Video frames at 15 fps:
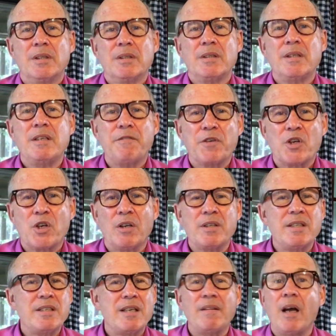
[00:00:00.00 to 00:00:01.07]
the
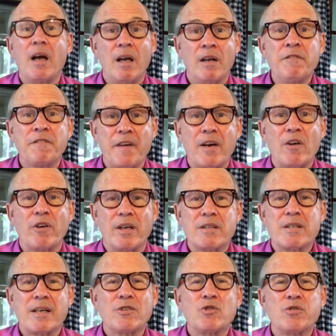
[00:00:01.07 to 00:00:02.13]
difficulties and the
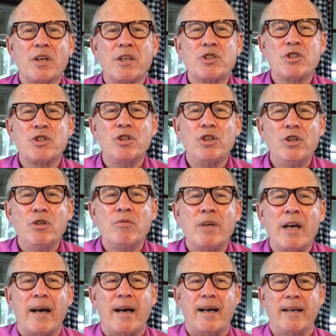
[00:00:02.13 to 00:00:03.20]
unfairness, I trust you,
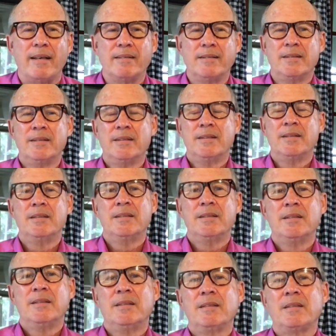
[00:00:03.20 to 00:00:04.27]
God,
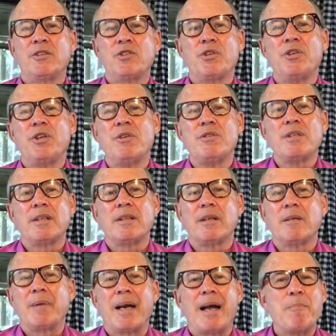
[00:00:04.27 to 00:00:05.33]
that you're using
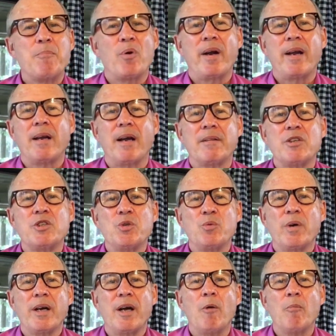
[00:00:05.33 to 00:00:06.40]
them. And I pray, God, that you
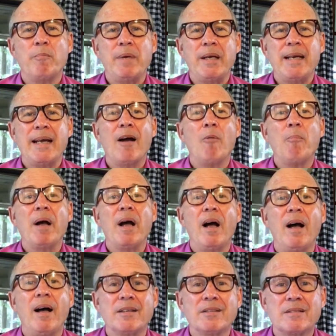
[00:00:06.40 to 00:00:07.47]
will help me, help
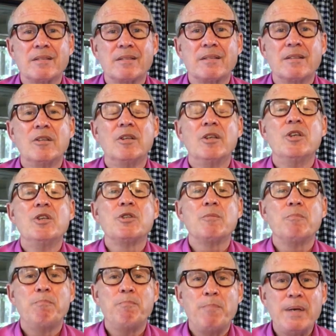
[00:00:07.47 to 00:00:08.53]
us to
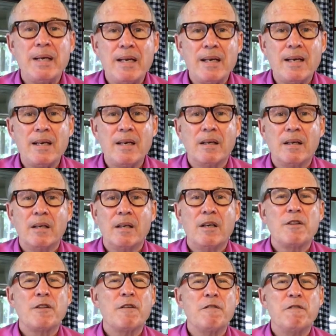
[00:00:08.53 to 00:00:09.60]
be
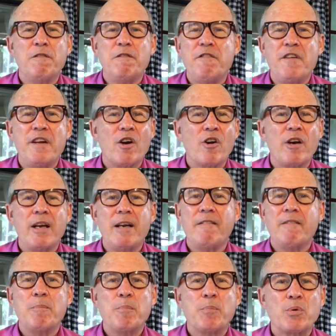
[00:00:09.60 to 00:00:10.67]
the
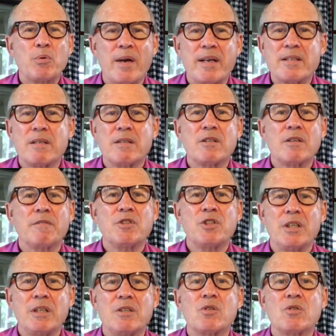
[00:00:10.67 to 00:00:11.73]
very presence of
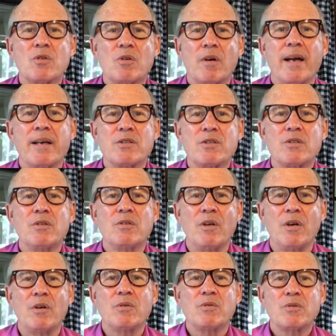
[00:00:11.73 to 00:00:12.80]
Jesus Christ to
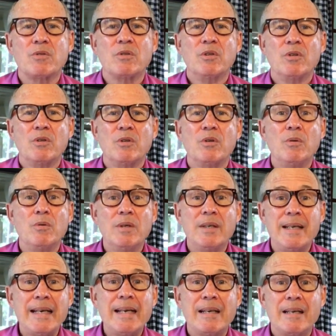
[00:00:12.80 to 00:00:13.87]
those who
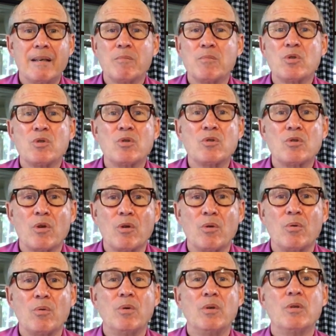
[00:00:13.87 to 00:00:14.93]
need him
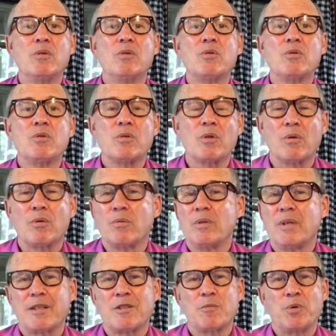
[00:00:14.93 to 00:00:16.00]
so so
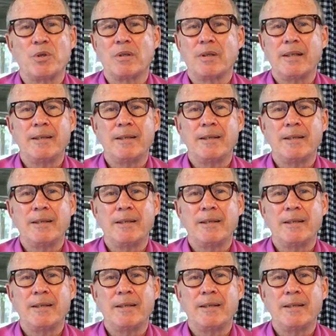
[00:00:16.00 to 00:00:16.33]
desperately.